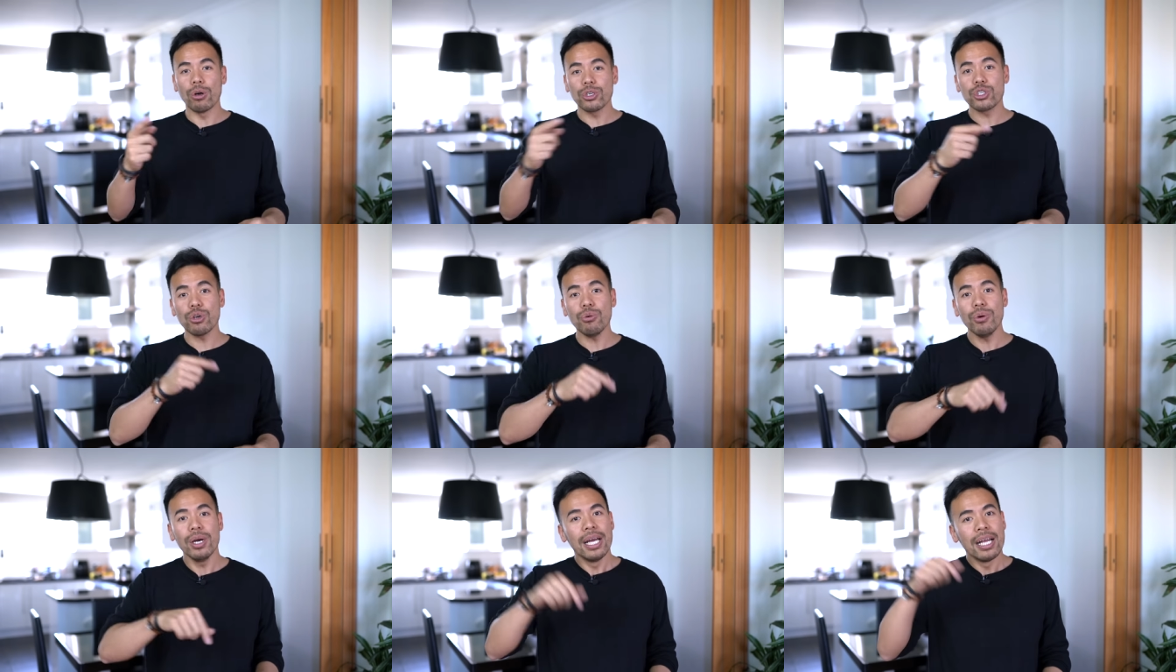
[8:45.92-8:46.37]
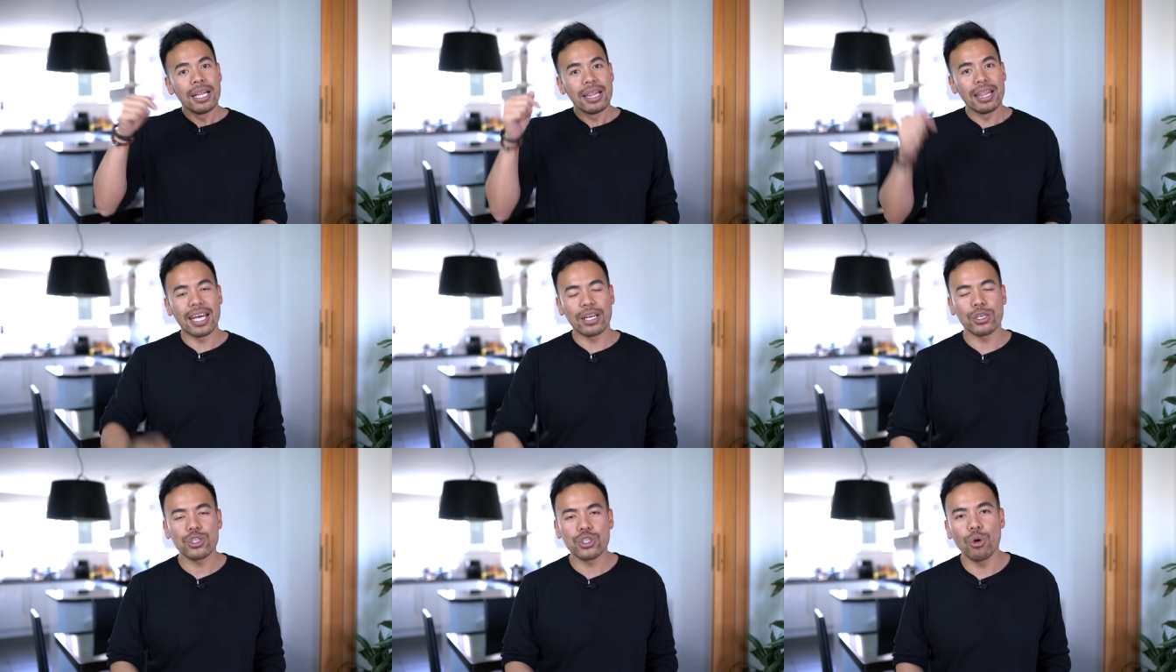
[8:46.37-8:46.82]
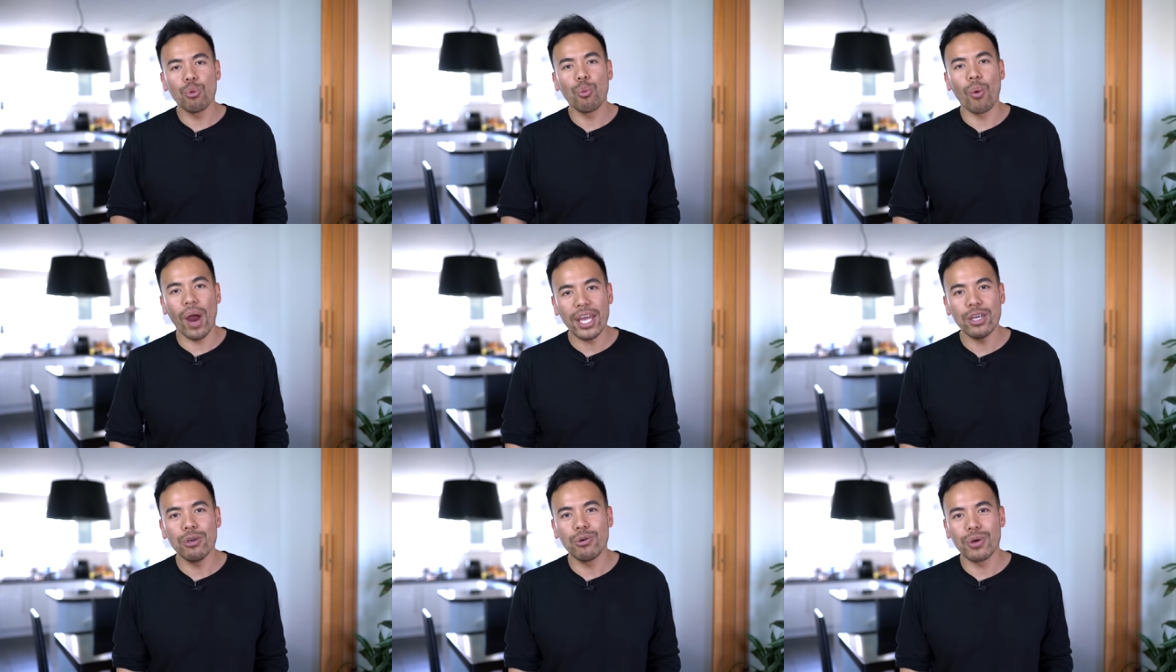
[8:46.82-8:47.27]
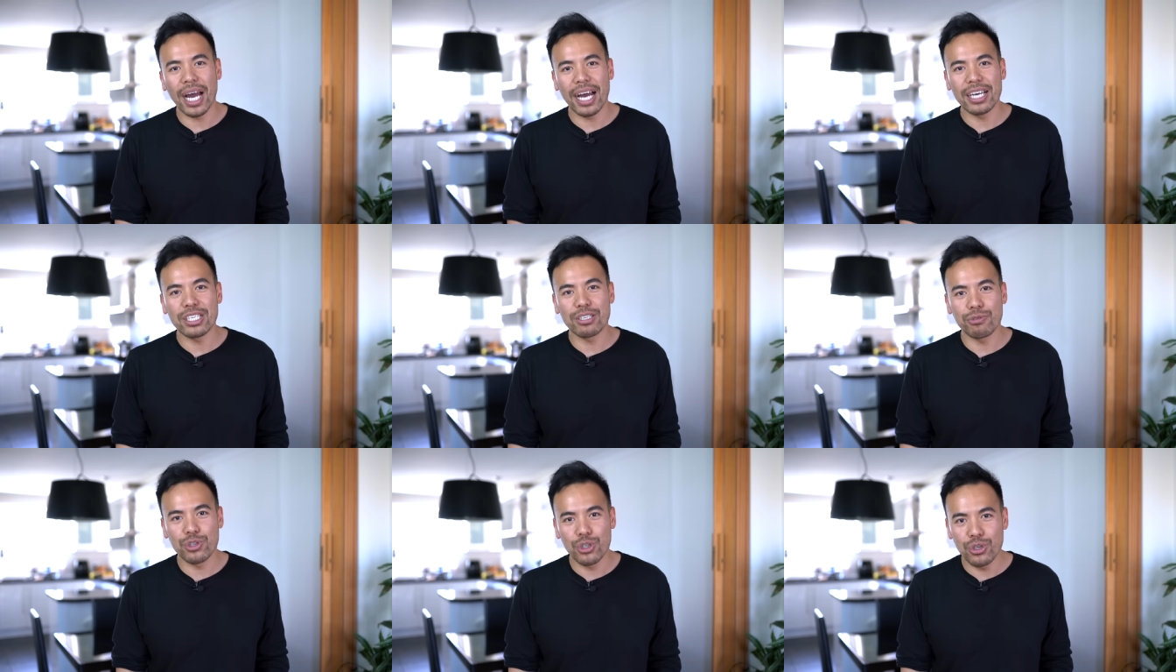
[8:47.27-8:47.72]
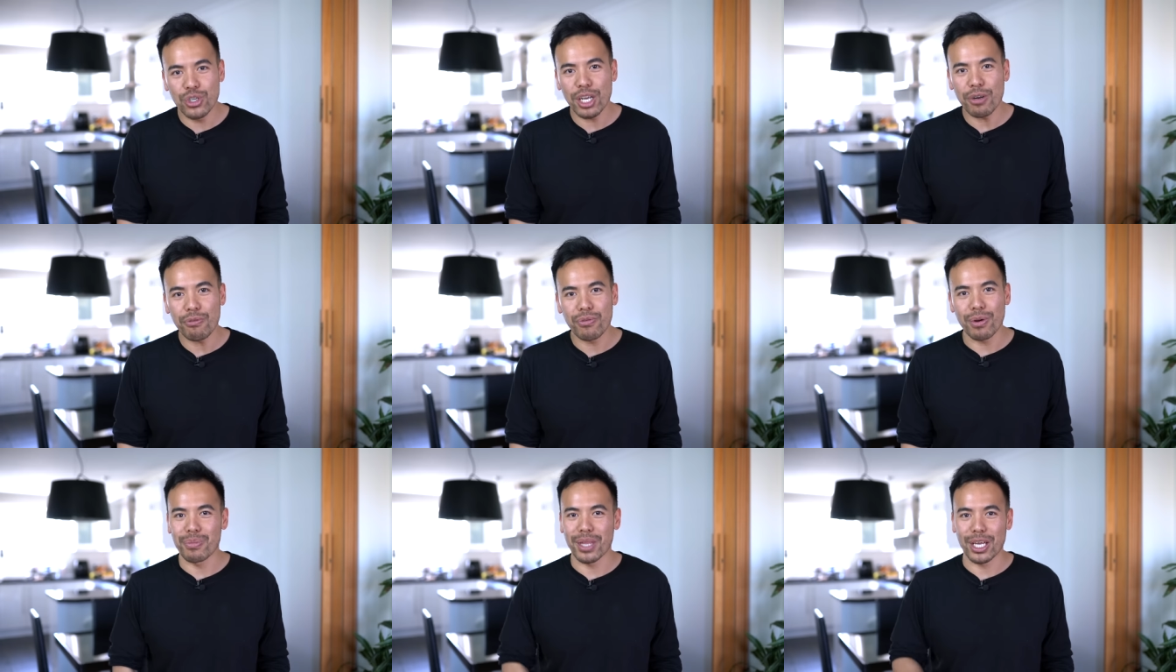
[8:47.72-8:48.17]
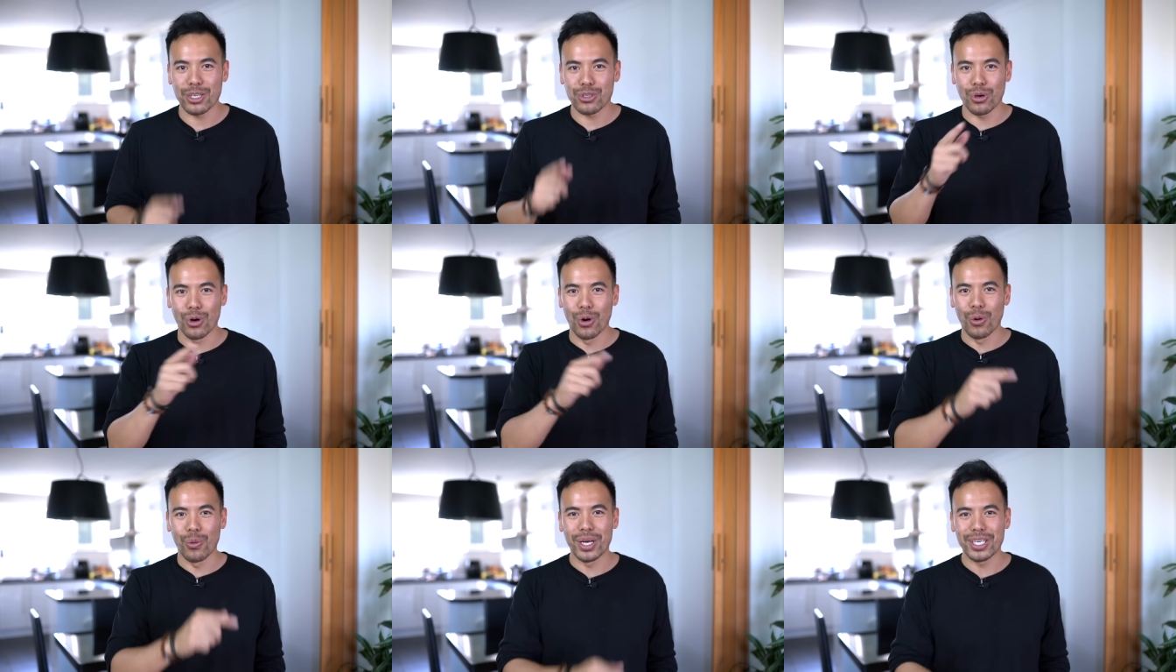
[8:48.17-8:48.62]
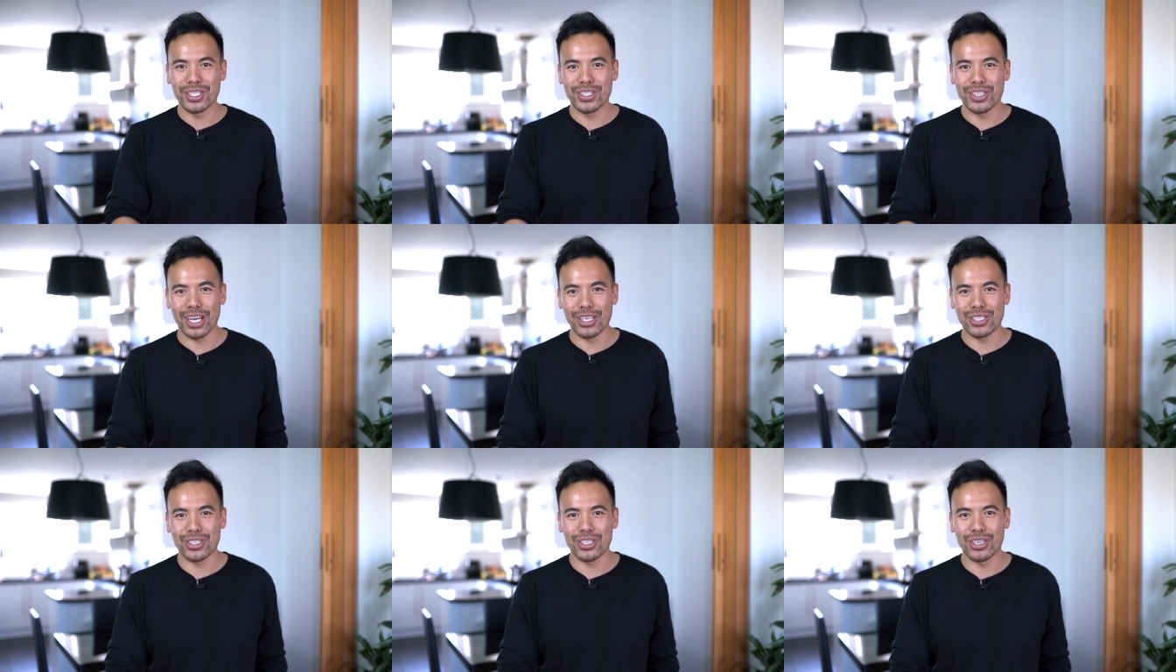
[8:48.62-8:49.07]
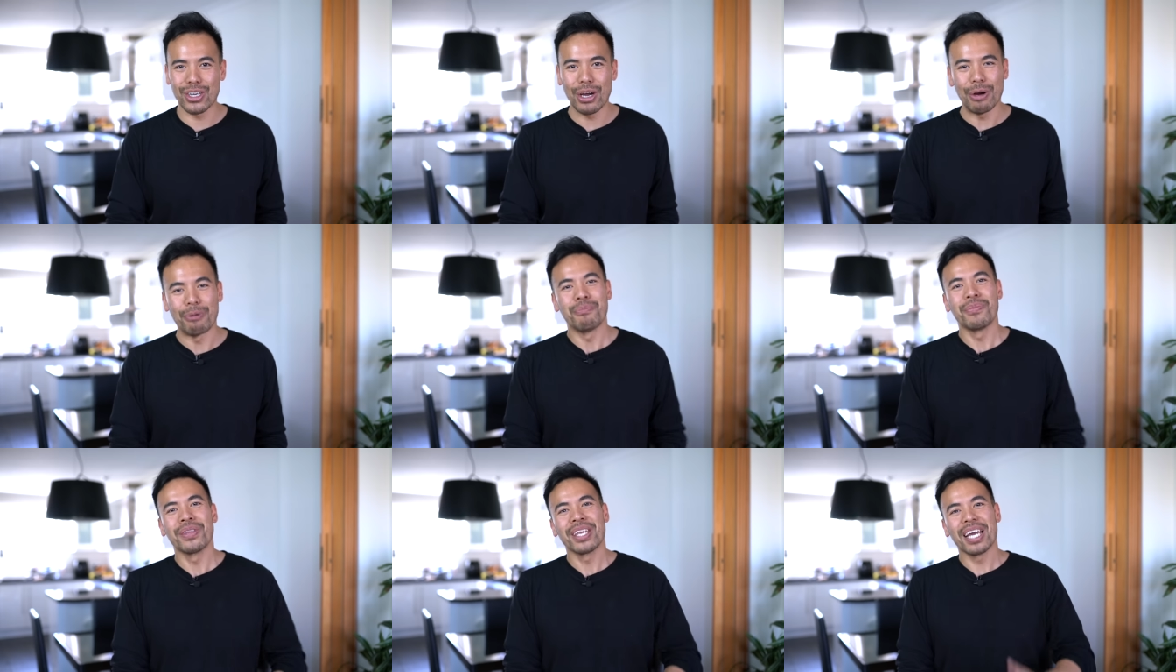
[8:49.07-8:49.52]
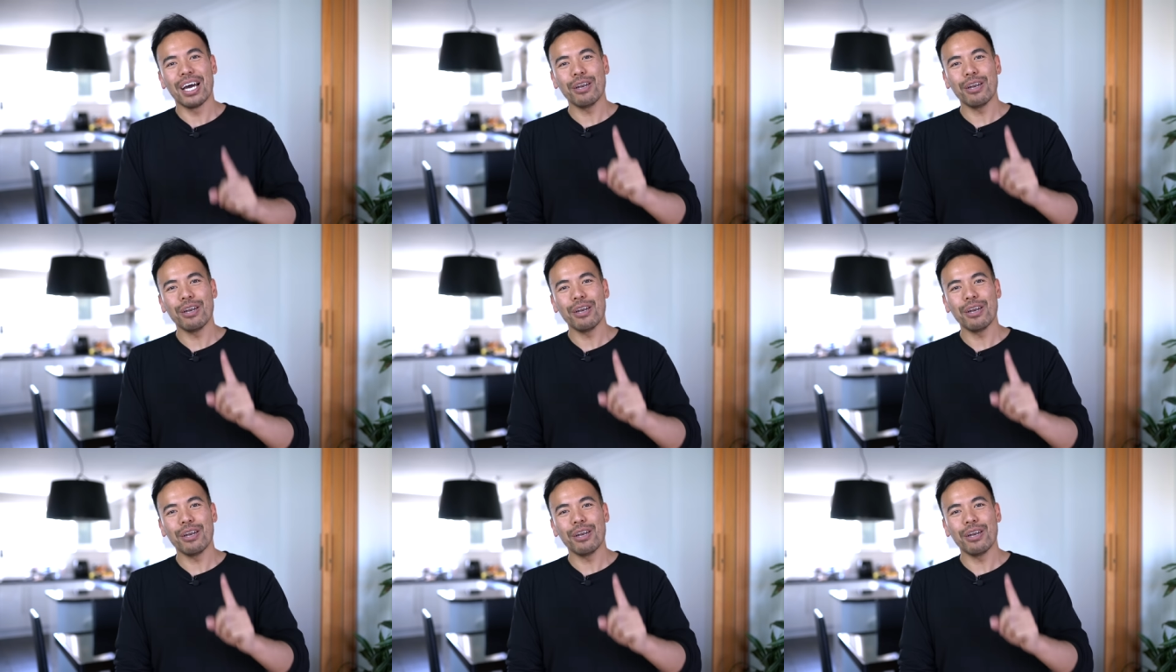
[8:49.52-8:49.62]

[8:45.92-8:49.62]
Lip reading: Also, let us know where you guys have tuned in from. That's always nice to know.